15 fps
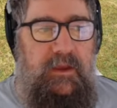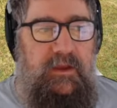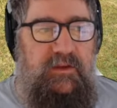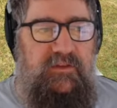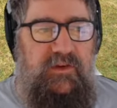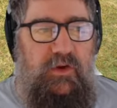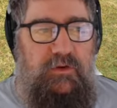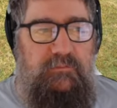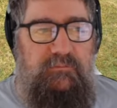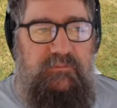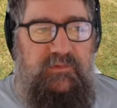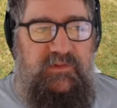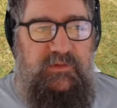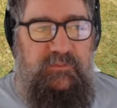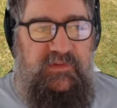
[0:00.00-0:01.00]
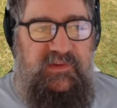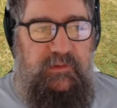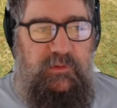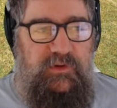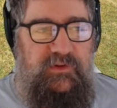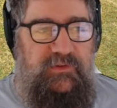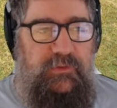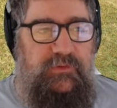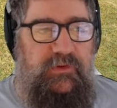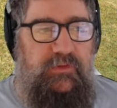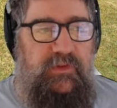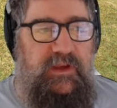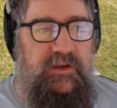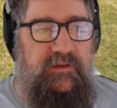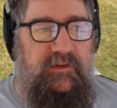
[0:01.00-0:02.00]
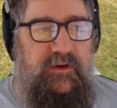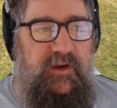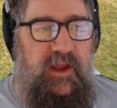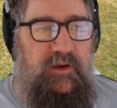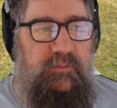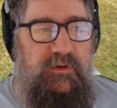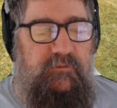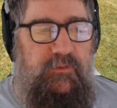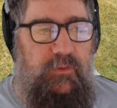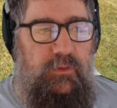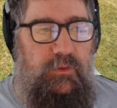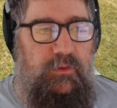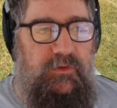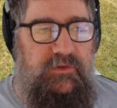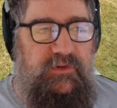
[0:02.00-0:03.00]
It's got some similar sorts of things that it had before.